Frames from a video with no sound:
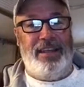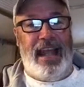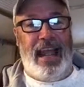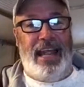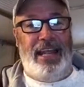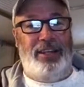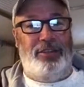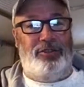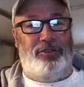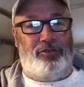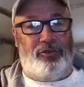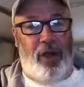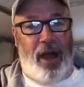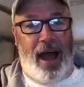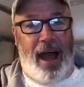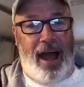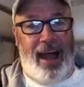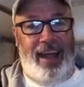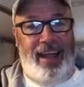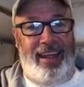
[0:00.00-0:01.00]
a
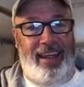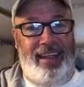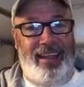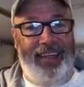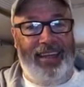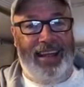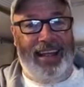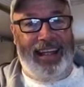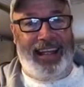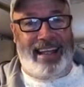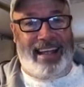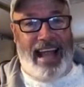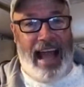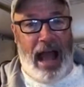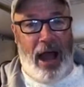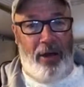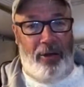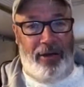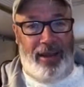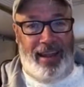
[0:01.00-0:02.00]
dry
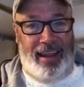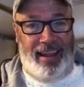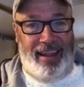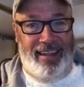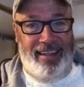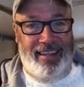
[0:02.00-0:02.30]
county.